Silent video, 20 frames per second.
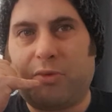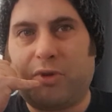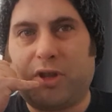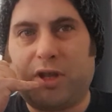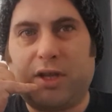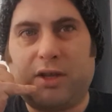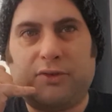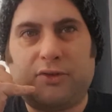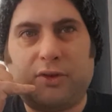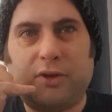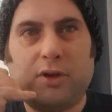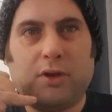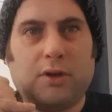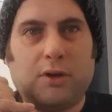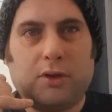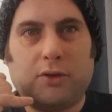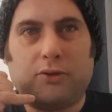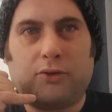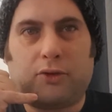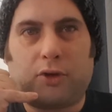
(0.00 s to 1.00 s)
of these.
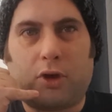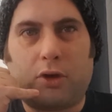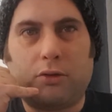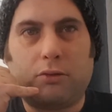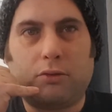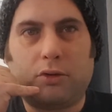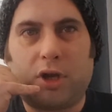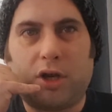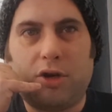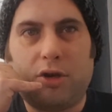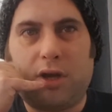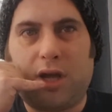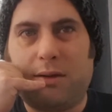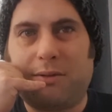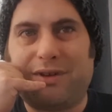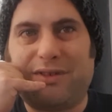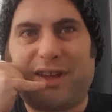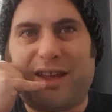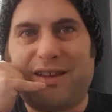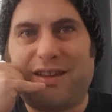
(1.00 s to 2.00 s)
So can you come
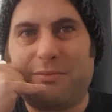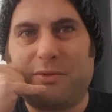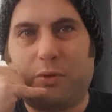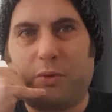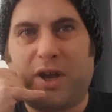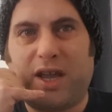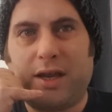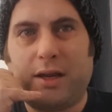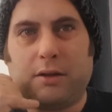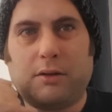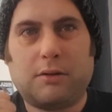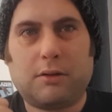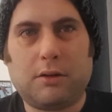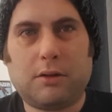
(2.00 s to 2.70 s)
and take him away?